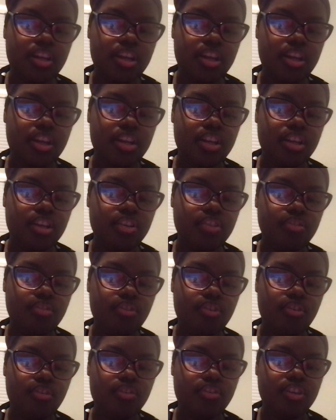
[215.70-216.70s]
and
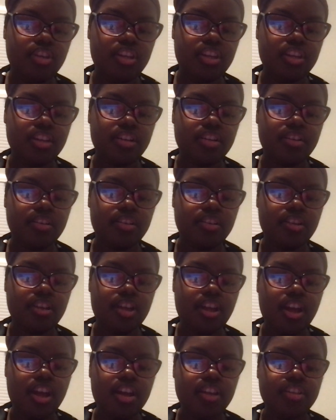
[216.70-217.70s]
injury.
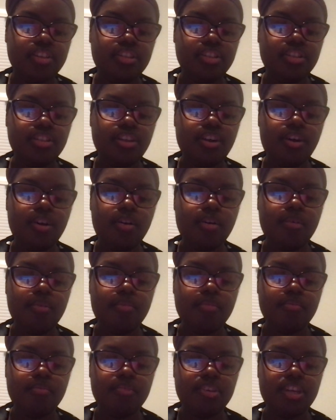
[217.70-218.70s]

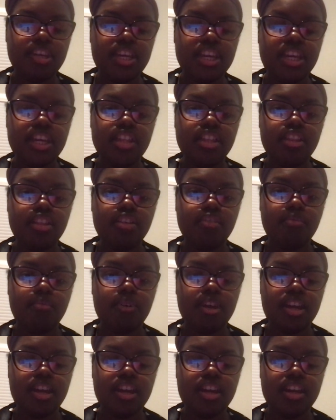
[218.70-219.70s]
So either
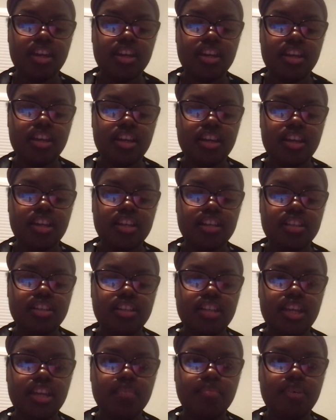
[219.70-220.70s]
way,
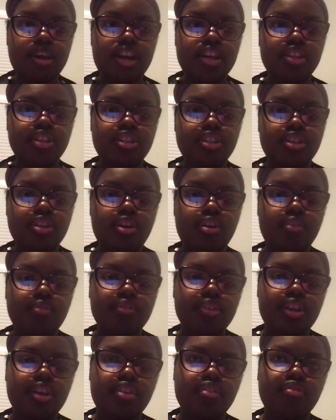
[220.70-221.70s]
they might show
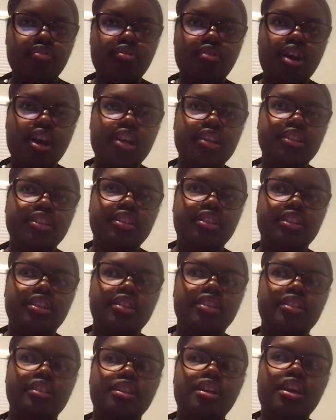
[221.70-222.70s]
their
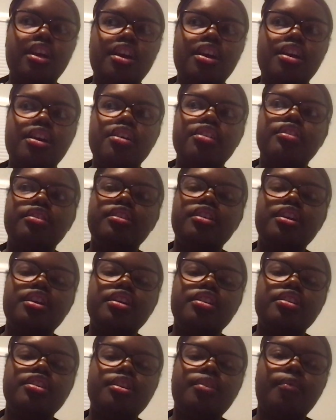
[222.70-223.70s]
aggression to
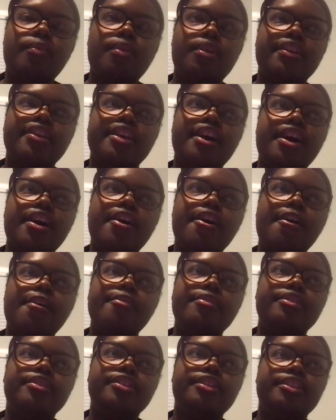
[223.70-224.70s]
someone
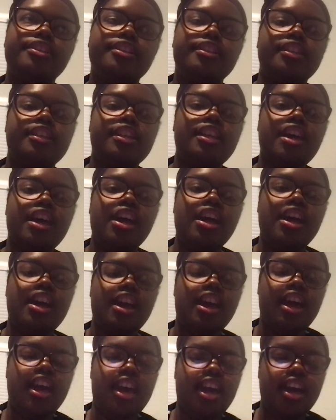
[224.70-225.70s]
else,
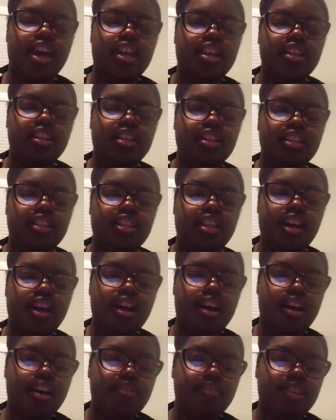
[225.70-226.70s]
and it's
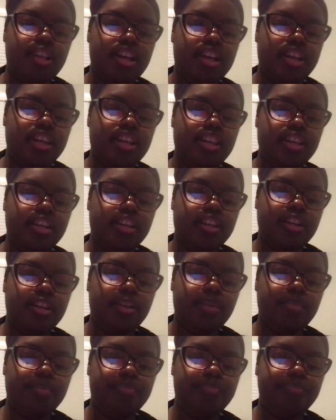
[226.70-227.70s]
not like
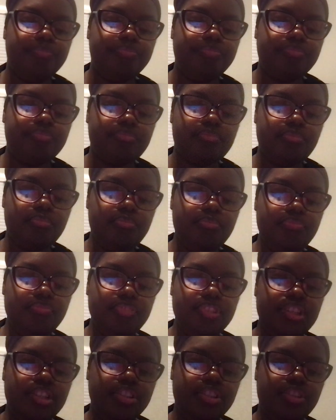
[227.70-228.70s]

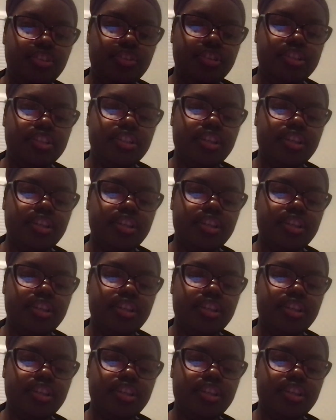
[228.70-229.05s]
it's